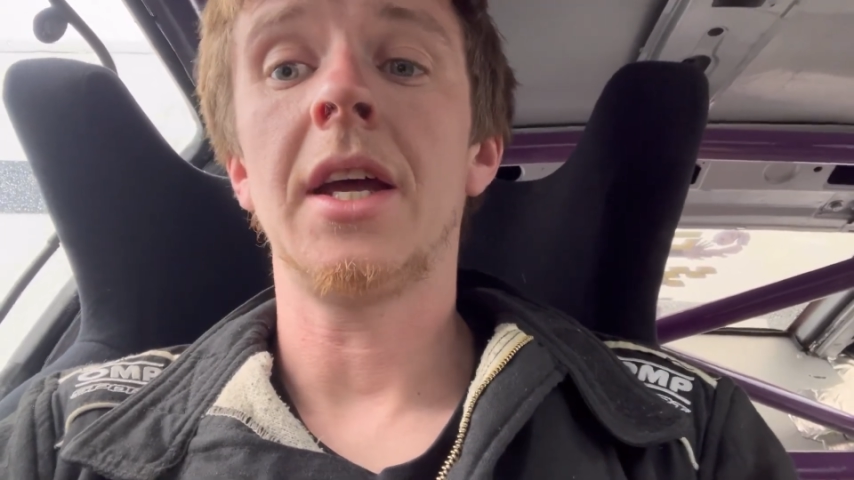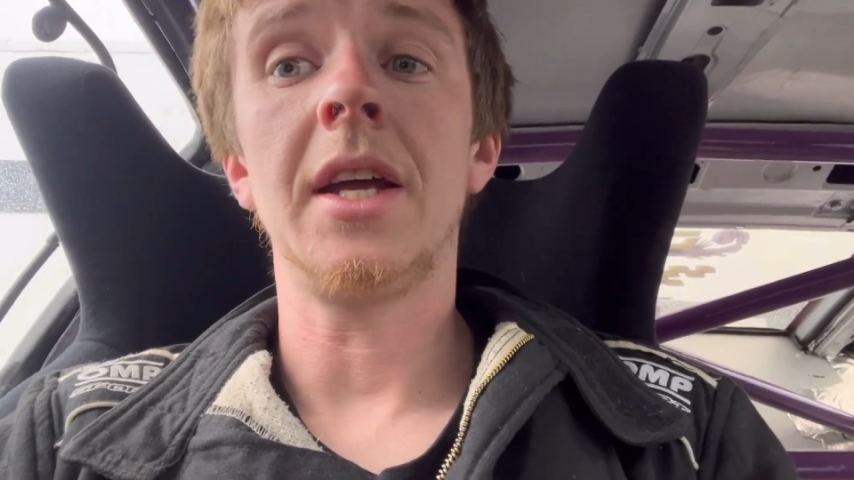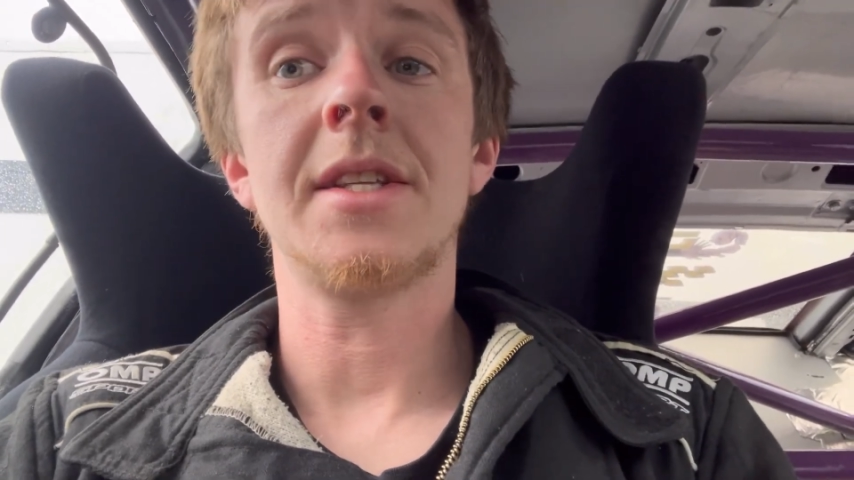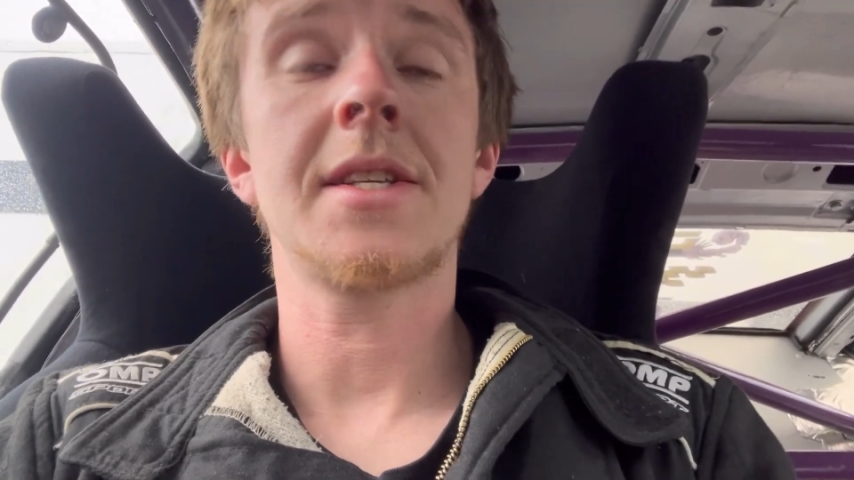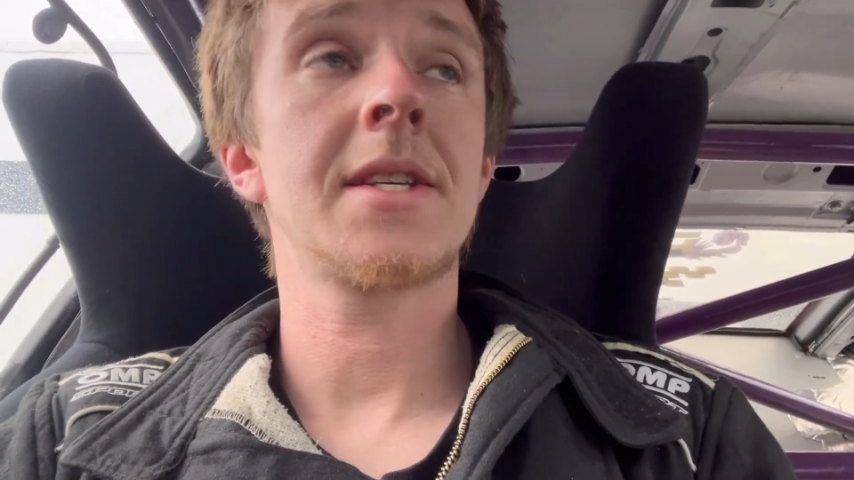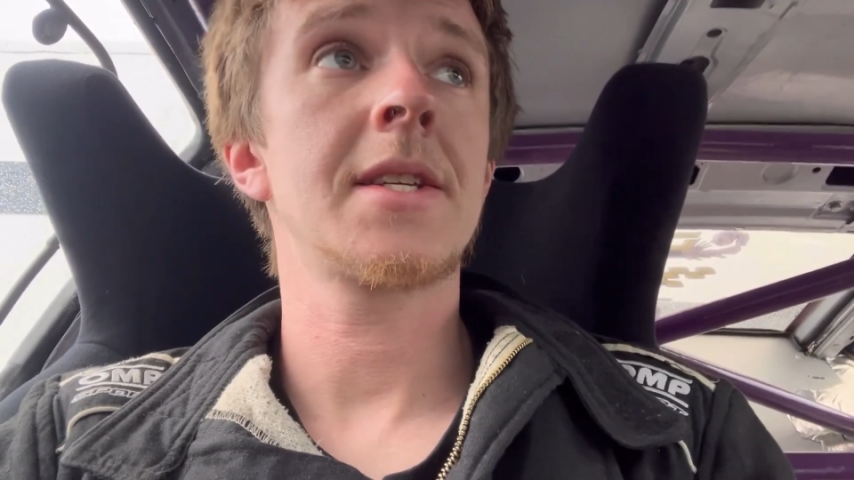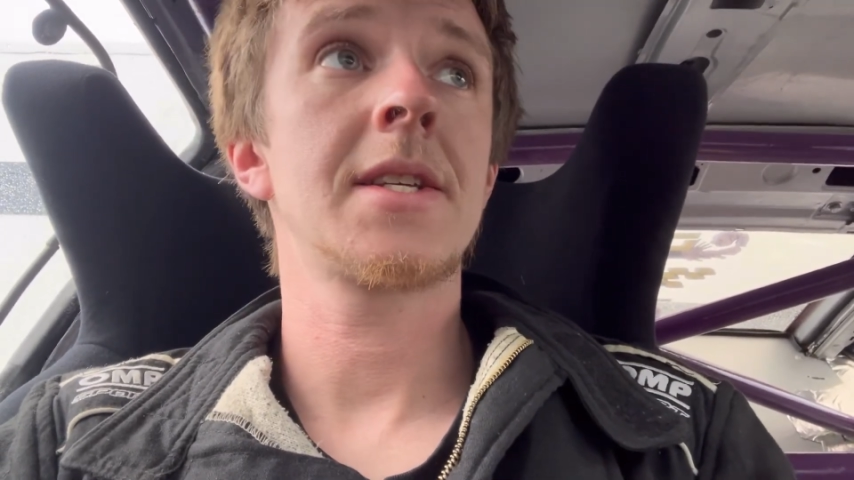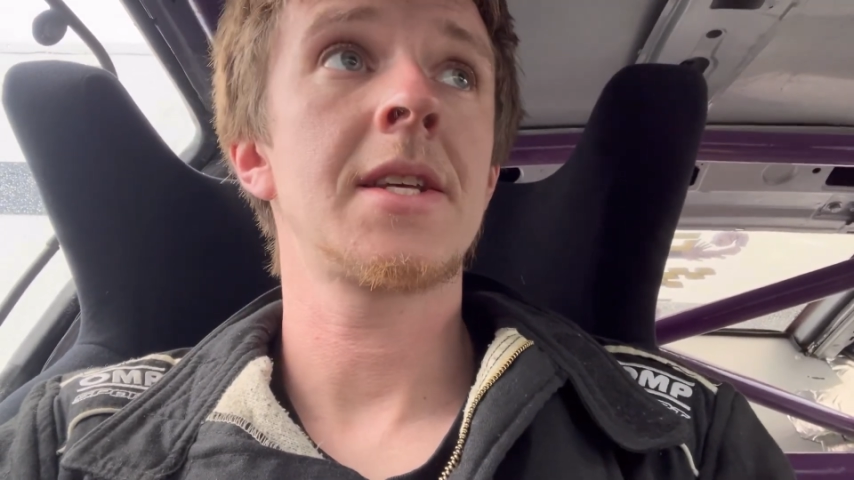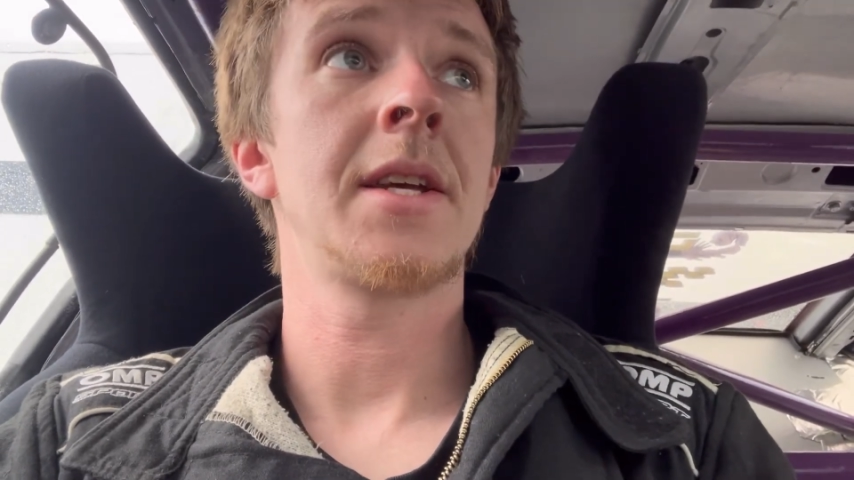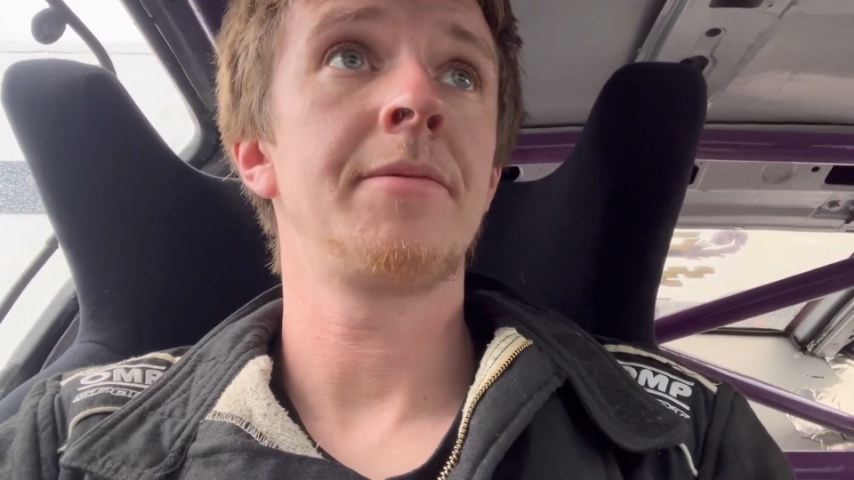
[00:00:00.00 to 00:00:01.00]

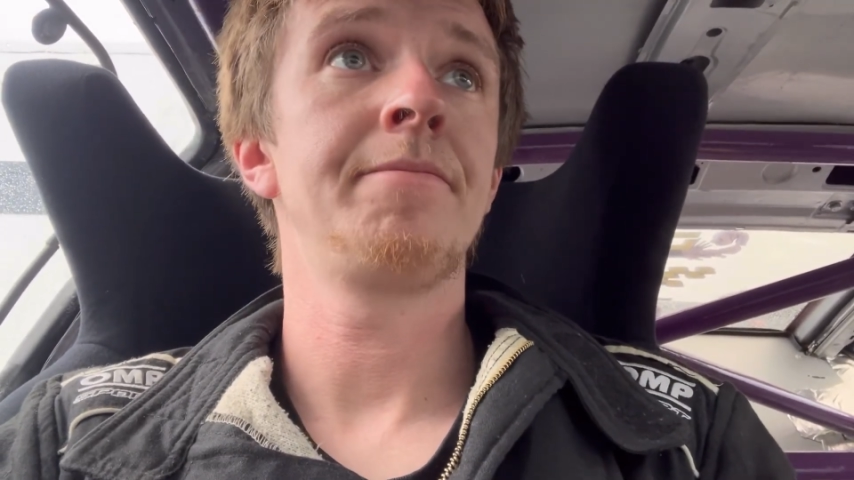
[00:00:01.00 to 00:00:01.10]
it's